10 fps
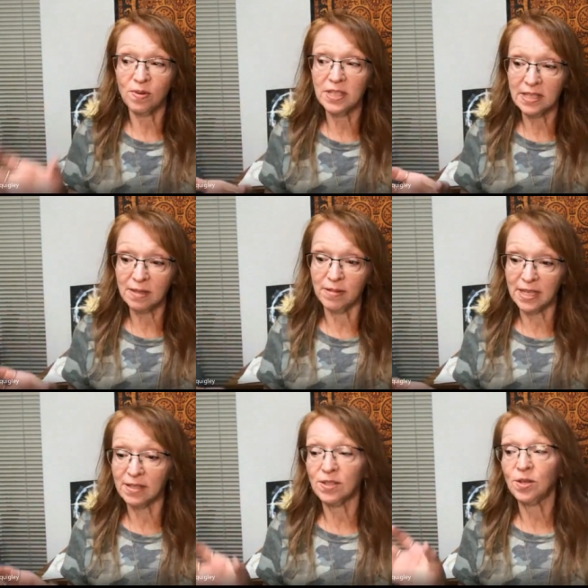
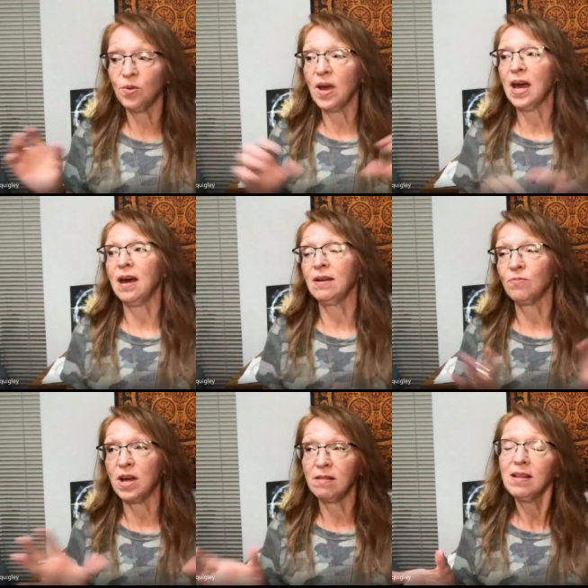siblings who had,
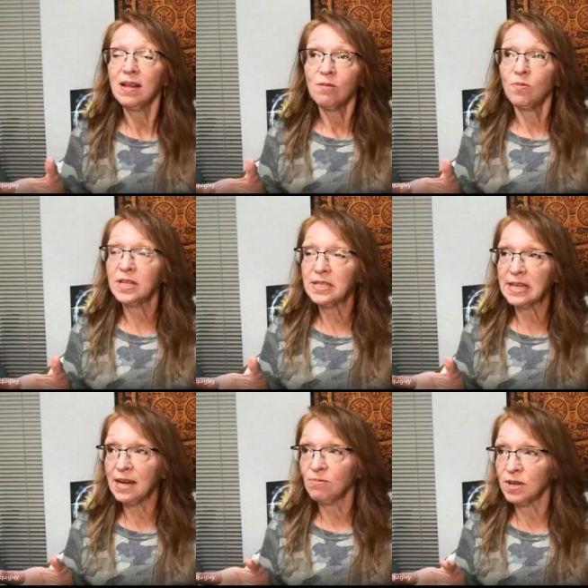well, one
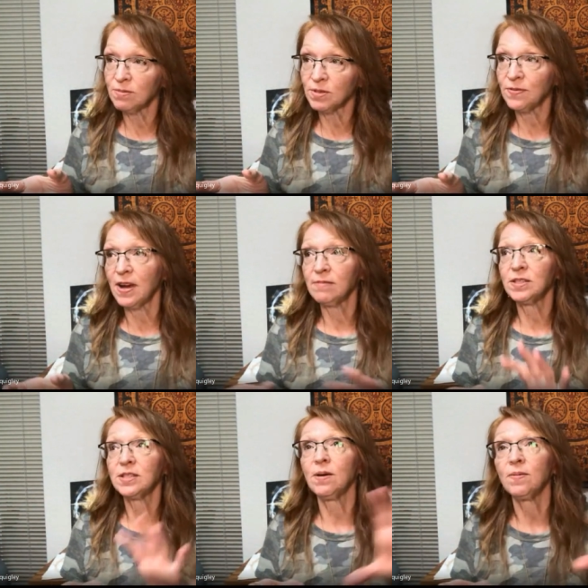died when he was 5.
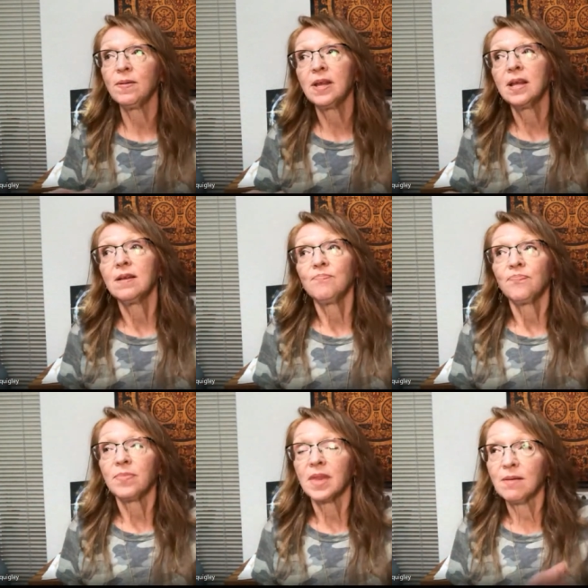So,
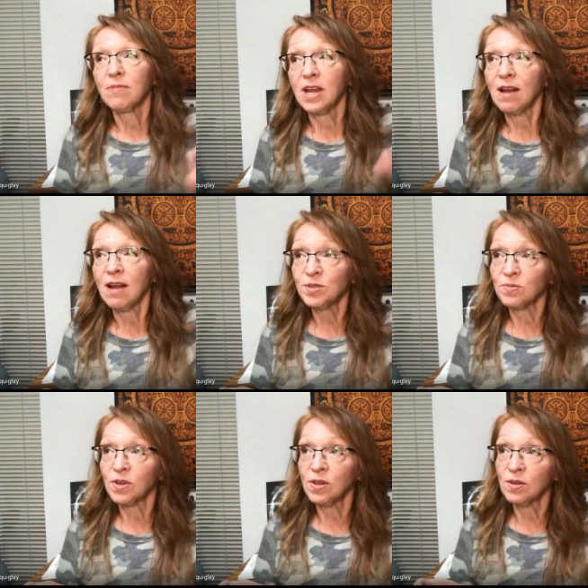and I was
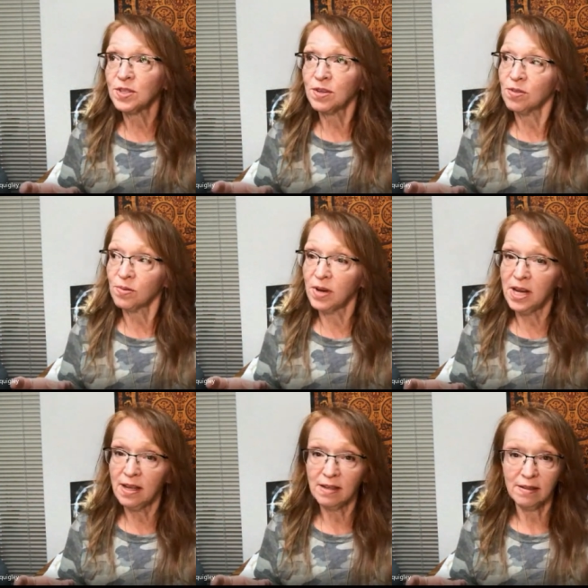close to
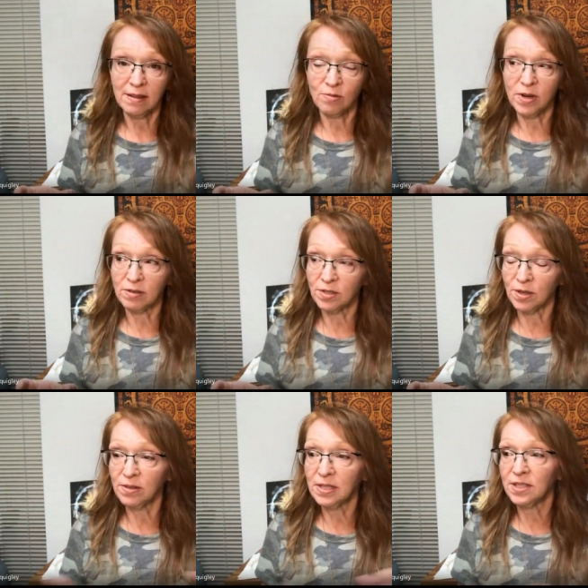3 years
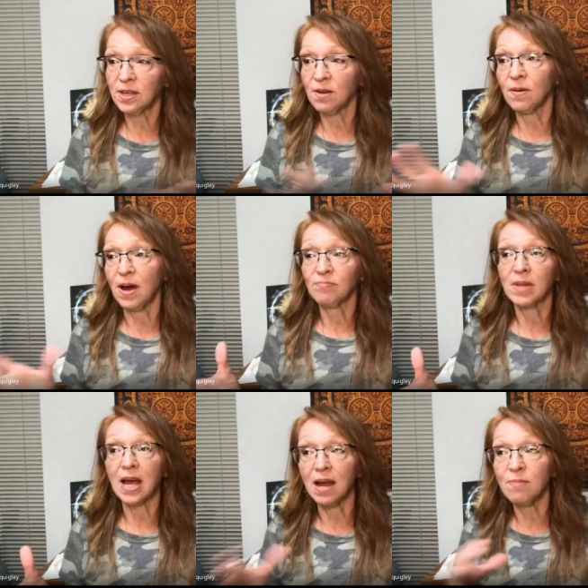old. So
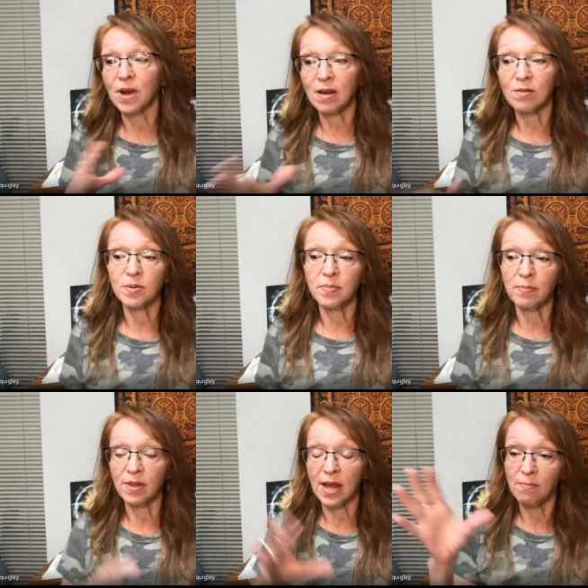I barely
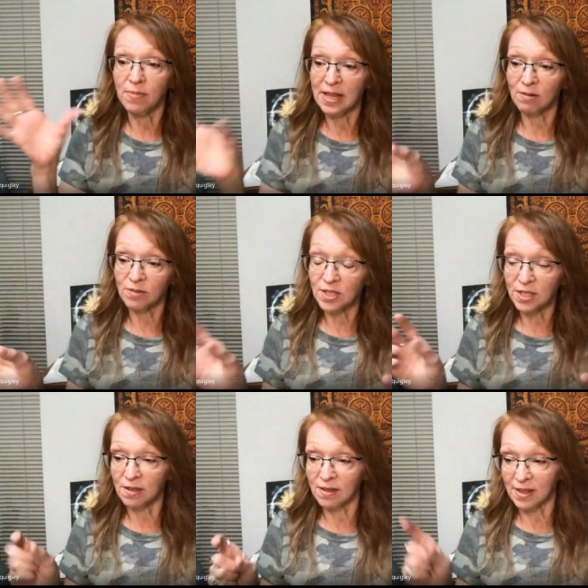remember that, but there was
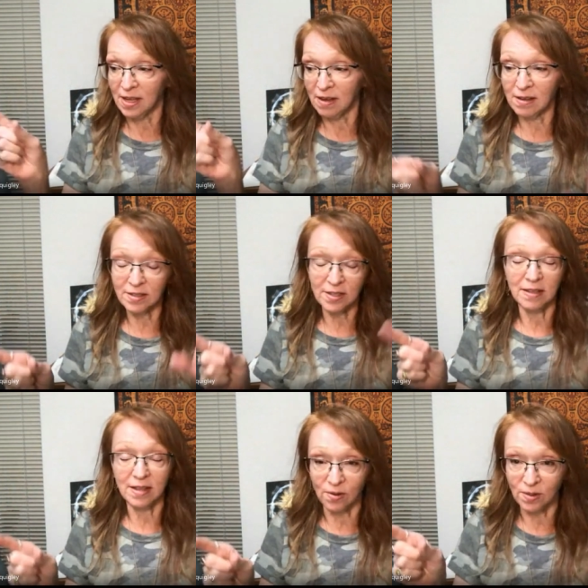still the youngest
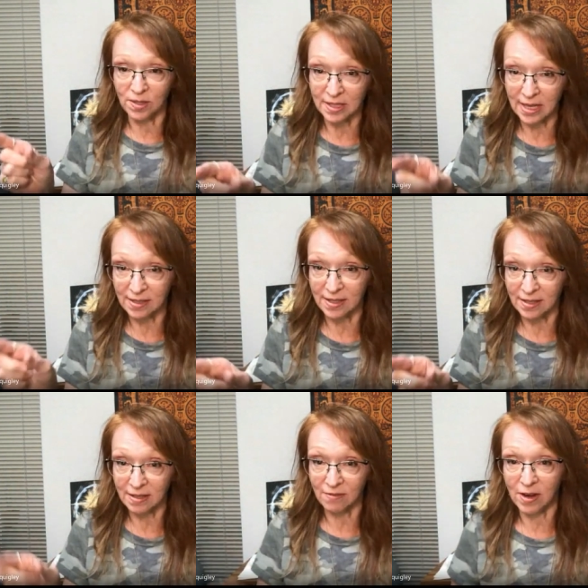and the oldest had
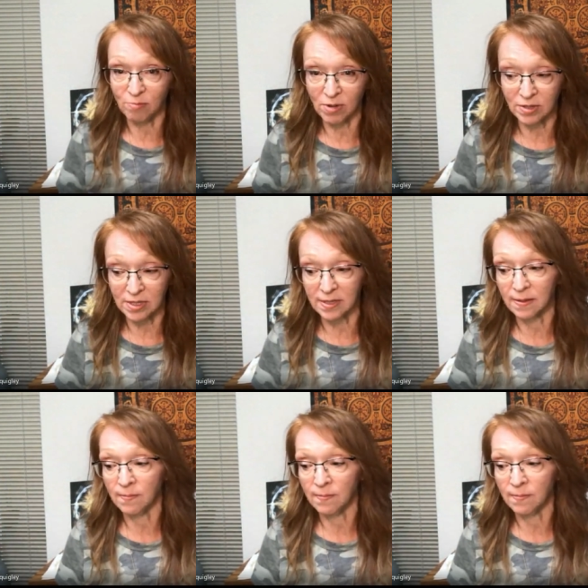cystic fibrosis.